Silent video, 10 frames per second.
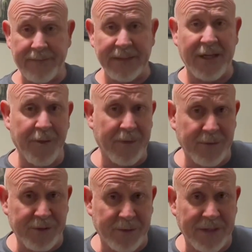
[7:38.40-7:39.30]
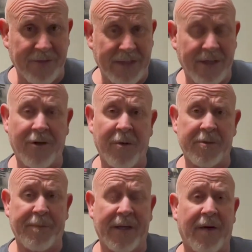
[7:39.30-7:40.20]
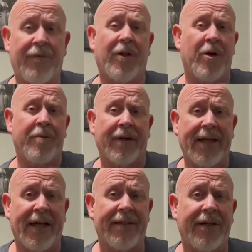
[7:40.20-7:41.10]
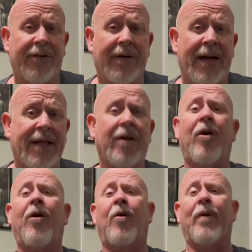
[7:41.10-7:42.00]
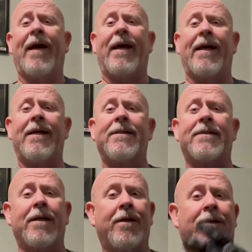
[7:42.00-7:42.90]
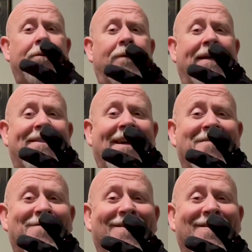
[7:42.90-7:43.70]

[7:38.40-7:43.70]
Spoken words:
I hope you enjoyed the video. I hope it's been helpful. I hope you're getting out there and riding. Always ride safe.